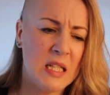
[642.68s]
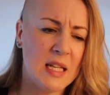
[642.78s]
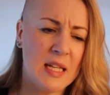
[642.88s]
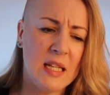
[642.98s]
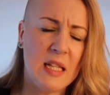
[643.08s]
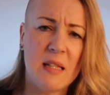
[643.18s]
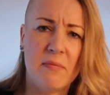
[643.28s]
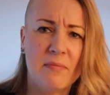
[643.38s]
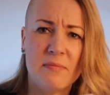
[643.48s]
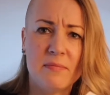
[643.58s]

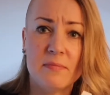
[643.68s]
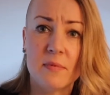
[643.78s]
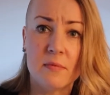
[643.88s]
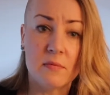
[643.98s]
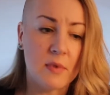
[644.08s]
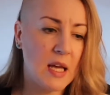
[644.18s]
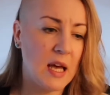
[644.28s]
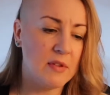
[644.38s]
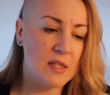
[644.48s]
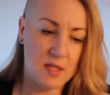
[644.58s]
I
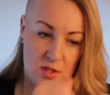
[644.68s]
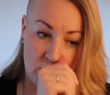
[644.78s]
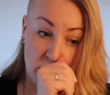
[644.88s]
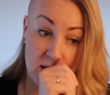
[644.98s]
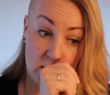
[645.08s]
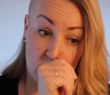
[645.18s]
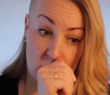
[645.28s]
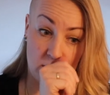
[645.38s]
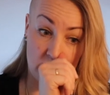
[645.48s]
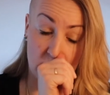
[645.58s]
haven't enjoyed it
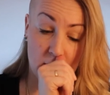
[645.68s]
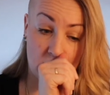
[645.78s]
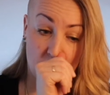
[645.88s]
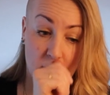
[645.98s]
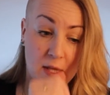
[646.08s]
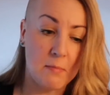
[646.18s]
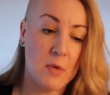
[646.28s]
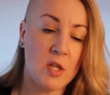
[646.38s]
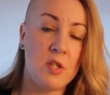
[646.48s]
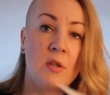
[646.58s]
all that
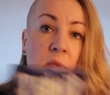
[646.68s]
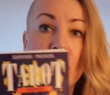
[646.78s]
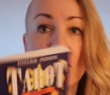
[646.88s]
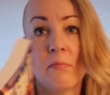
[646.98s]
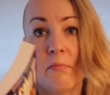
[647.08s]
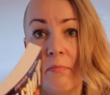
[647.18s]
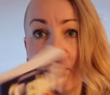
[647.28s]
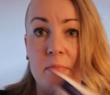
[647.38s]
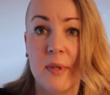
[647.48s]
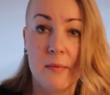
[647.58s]
much.
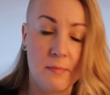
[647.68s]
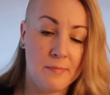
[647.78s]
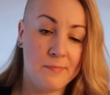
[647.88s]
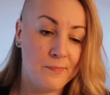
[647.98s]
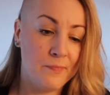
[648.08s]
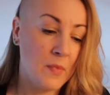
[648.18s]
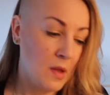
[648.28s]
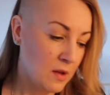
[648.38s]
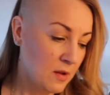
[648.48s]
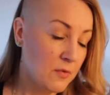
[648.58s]
But
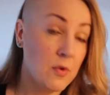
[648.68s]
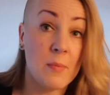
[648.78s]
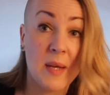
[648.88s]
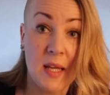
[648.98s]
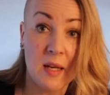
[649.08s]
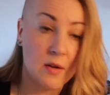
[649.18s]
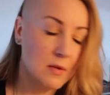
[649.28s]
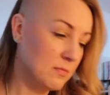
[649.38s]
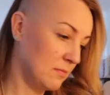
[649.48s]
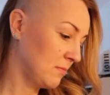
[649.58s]
for a beginner,
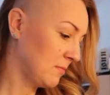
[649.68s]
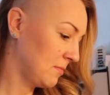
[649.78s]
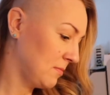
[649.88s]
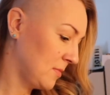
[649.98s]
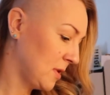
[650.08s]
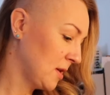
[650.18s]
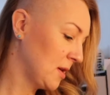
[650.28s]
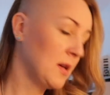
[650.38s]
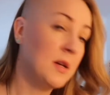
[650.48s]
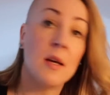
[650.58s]

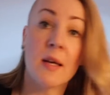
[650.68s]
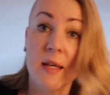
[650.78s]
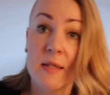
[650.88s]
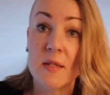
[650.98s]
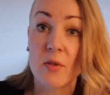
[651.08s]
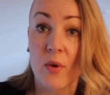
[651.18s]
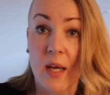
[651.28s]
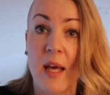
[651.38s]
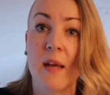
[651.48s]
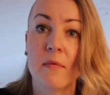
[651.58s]
I guess it's
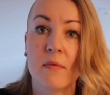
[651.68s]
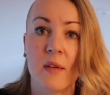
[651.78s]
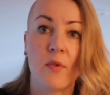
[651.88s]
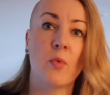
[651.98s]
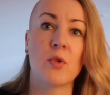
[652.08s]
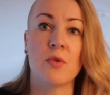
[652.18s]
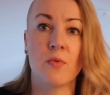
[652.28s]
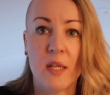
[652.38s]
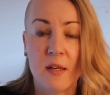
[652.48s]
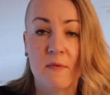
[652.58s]
okay if you want to
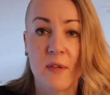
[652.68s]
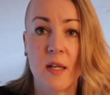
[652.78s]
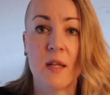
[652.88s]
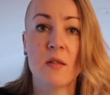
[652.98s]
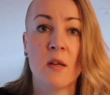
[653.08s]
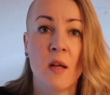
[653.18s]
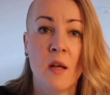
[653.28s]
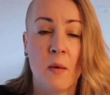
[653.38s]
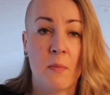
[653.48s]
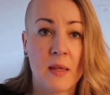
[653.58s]
read in Finnish.
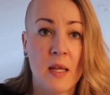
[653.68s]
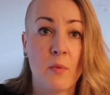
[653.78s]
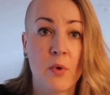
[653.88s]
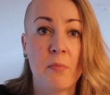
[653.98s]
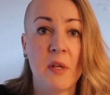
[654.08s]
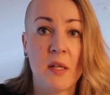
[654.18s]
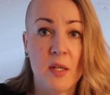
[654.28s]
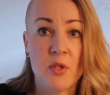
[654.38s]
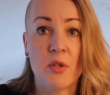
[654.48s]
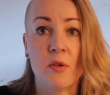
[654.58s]
But that would be an
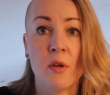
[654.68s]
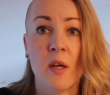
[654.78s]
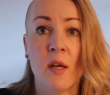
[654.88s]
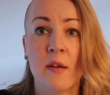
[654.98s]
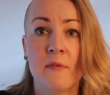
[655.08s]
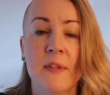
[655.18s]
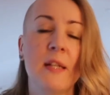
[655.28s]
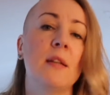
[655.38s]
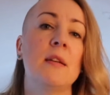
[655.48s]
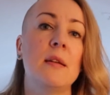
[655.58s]
issue here in
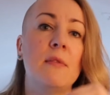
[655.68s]
Finland.